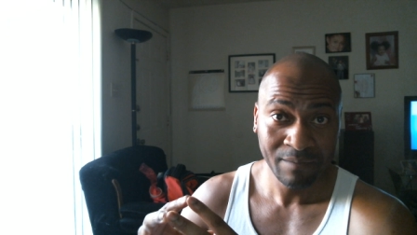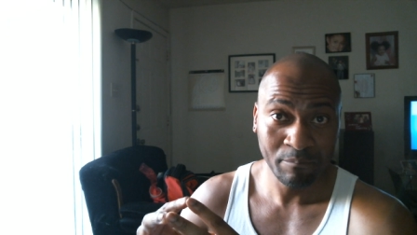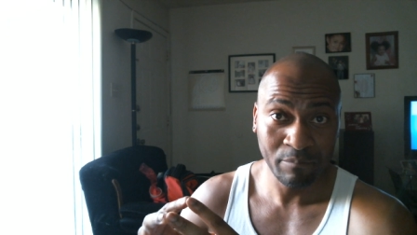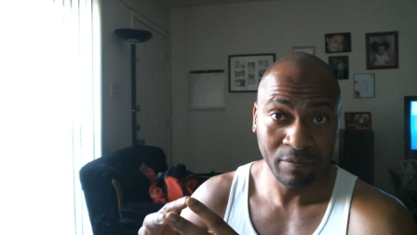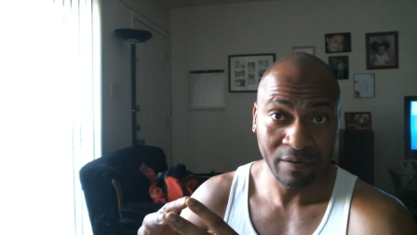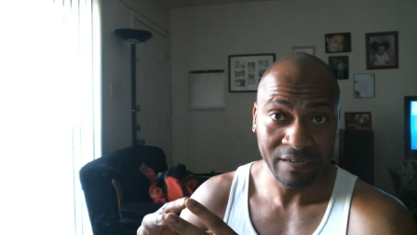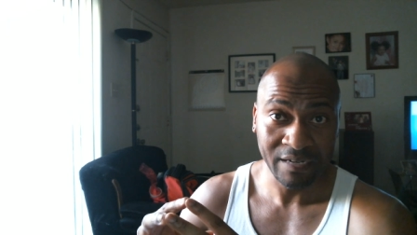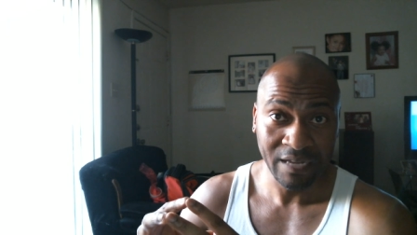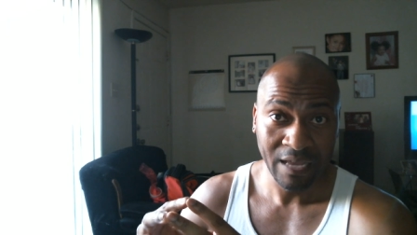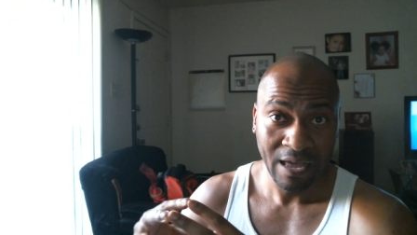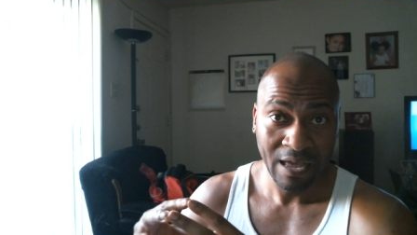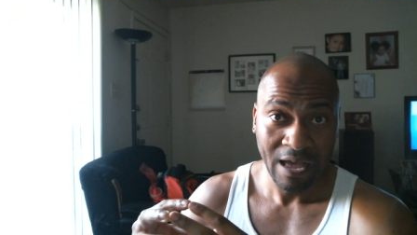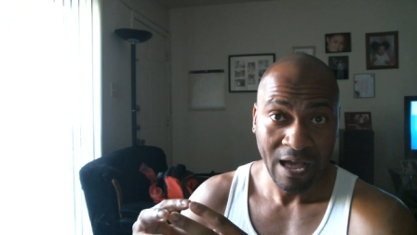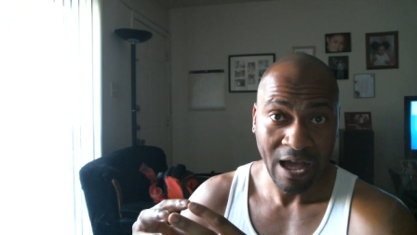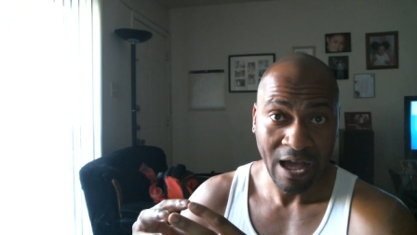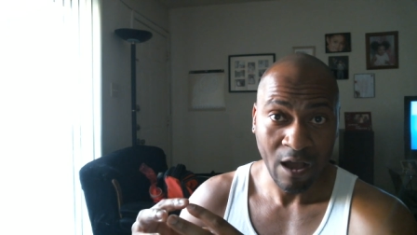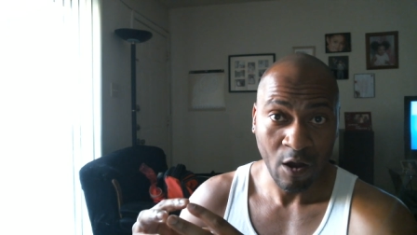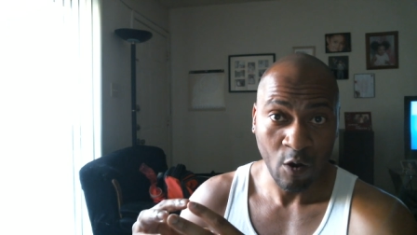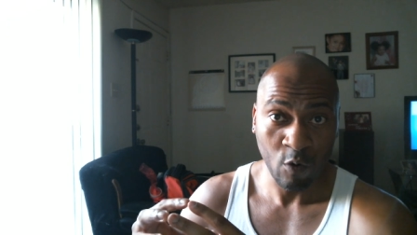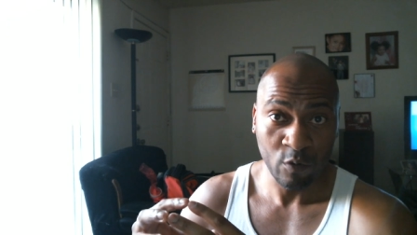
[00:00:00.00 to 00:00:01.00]
But
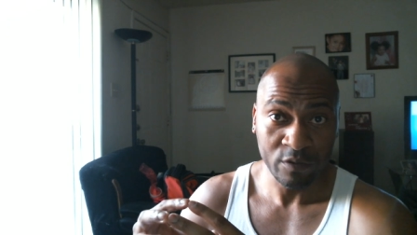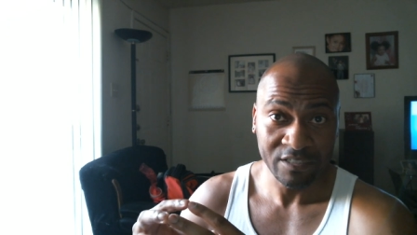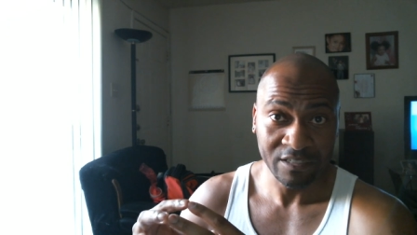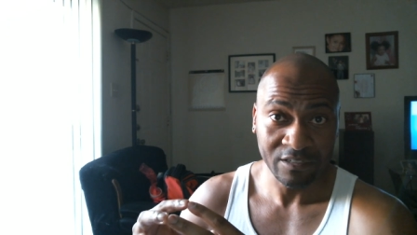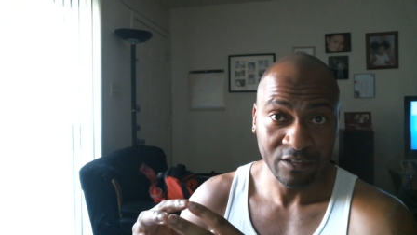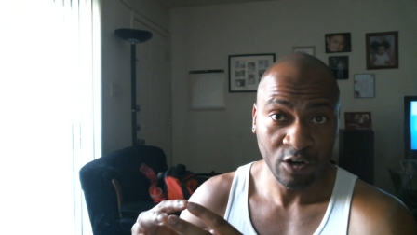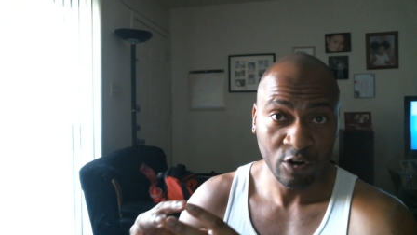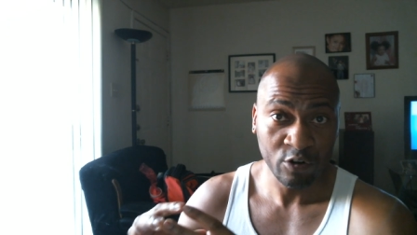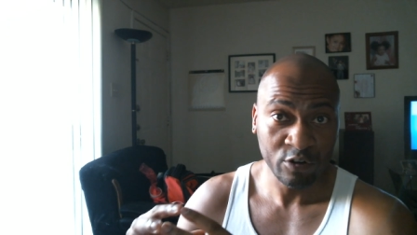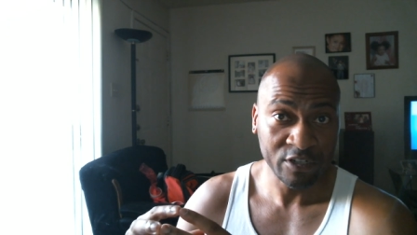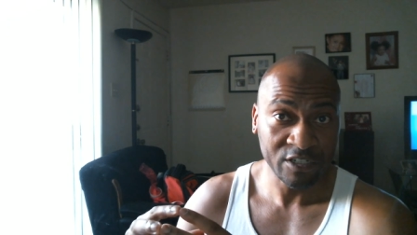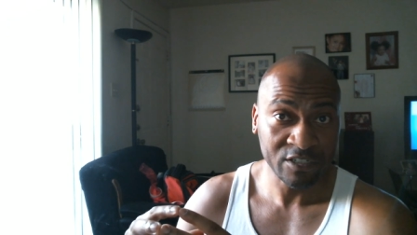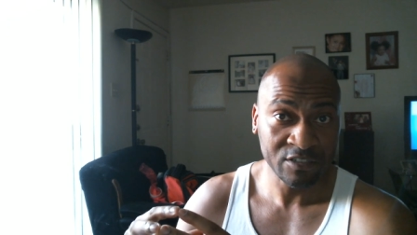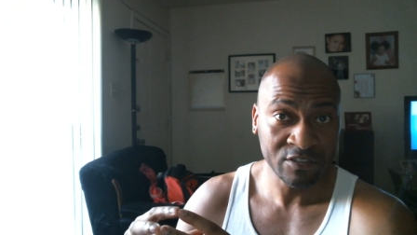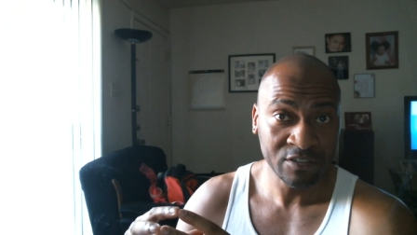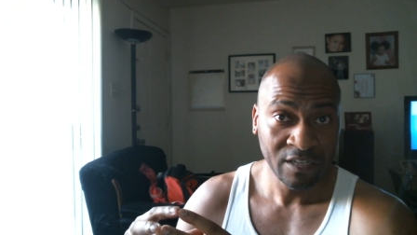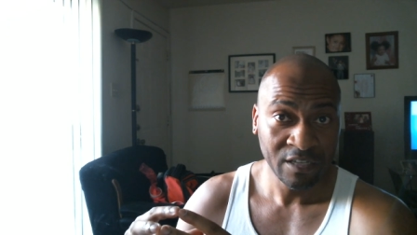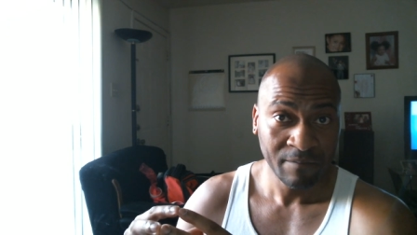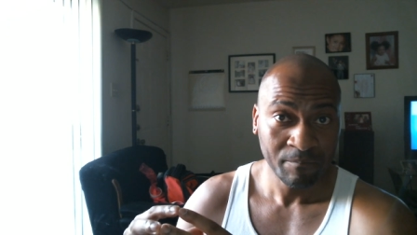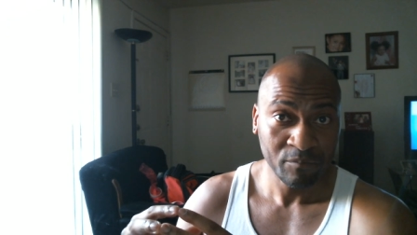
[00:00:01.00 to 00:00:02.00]
I always
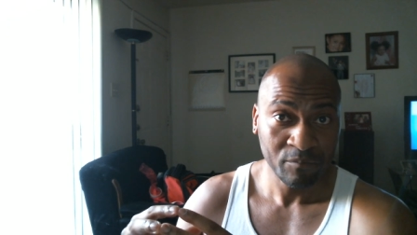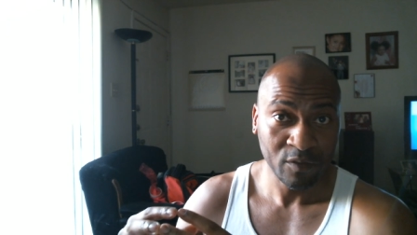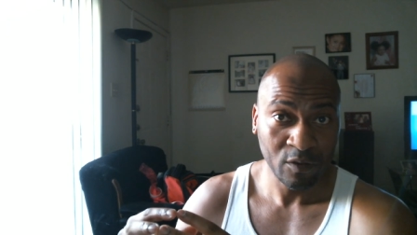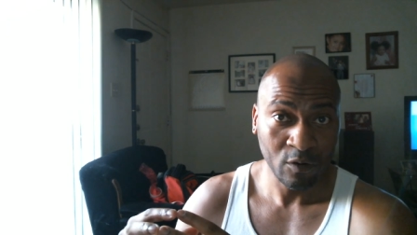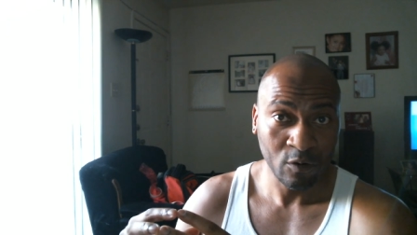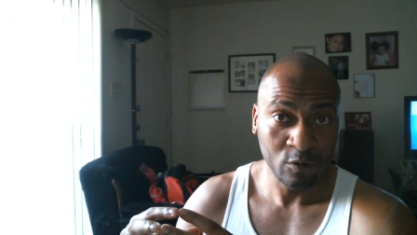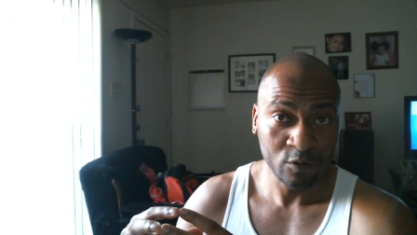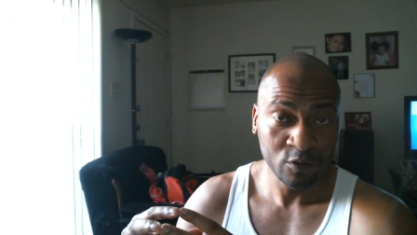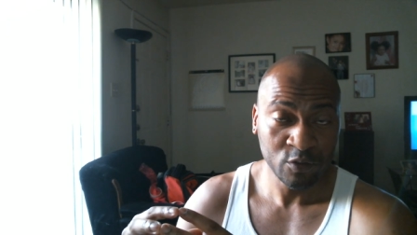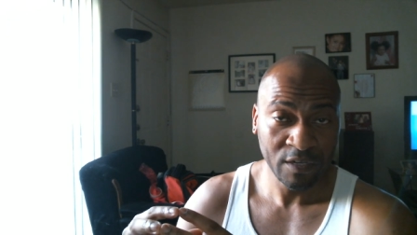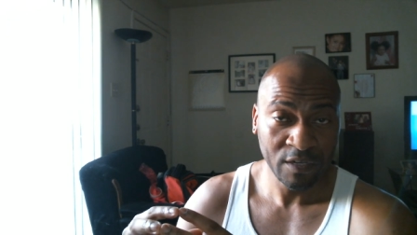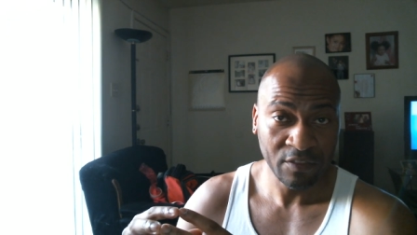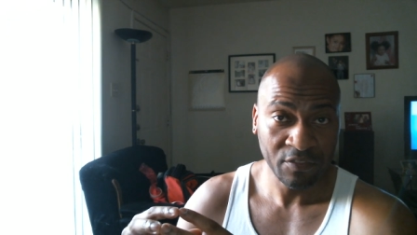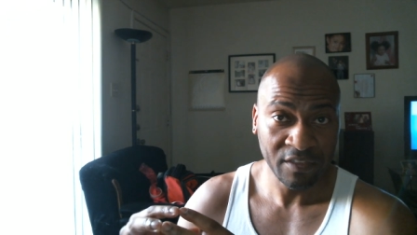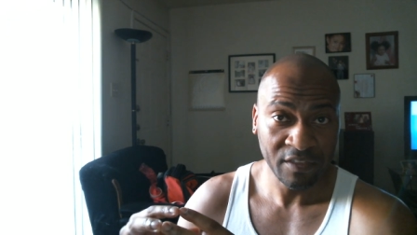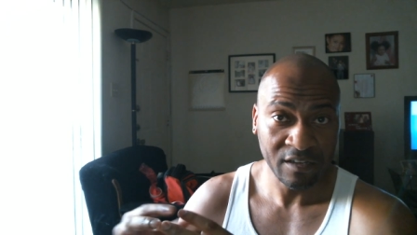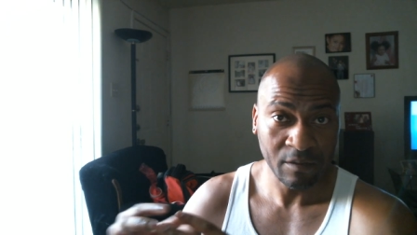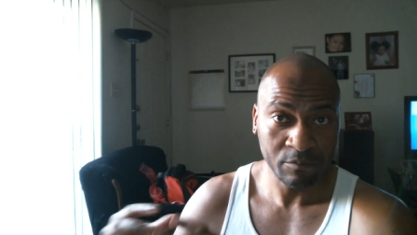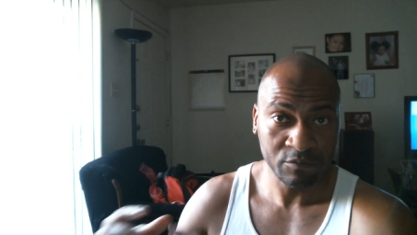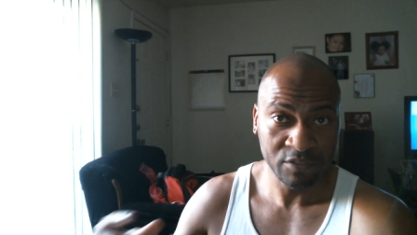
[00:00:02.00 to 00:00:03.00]
encourage those who can
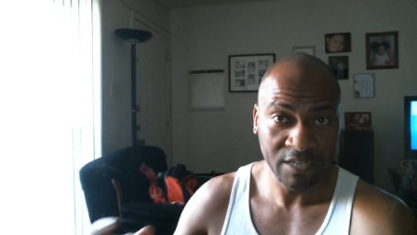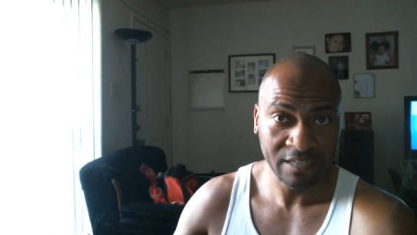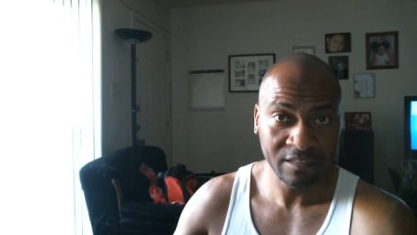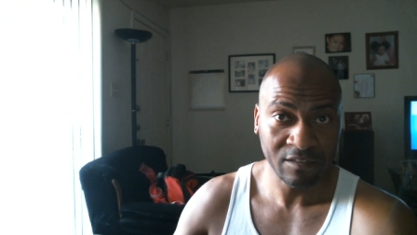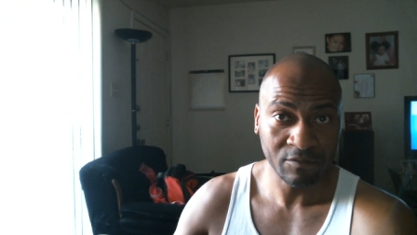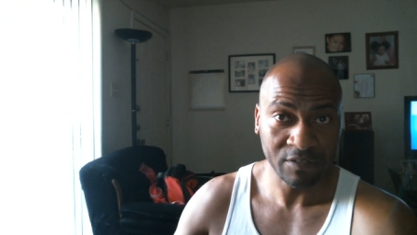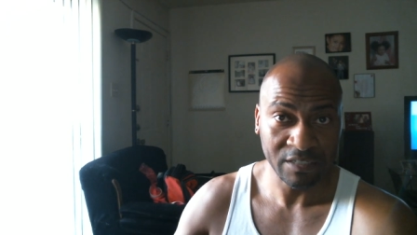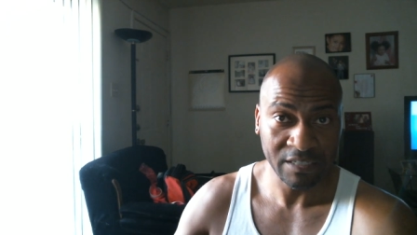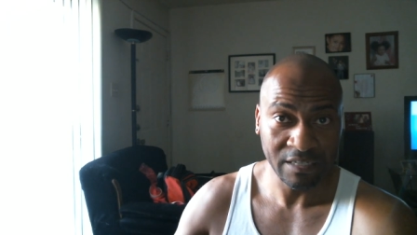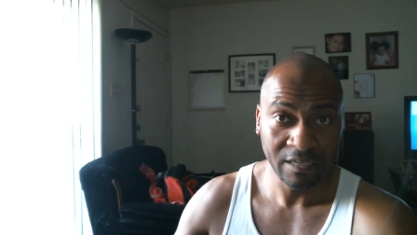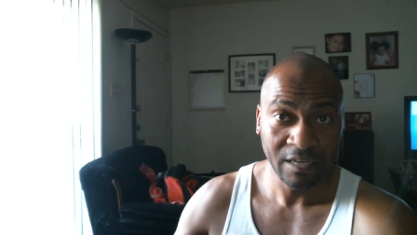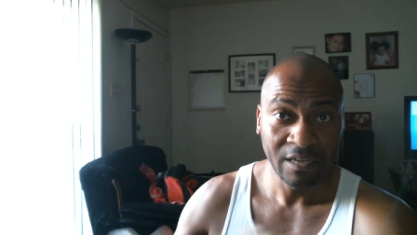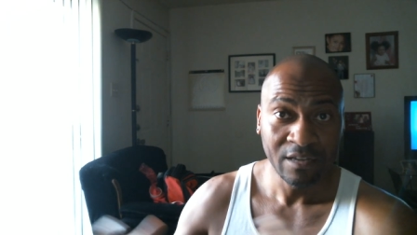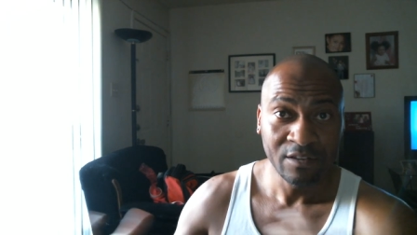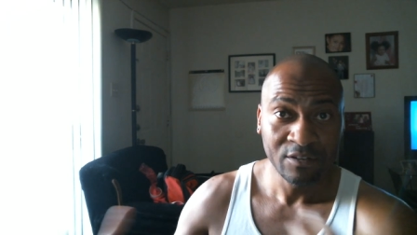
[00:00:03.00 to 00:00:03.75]
think objectively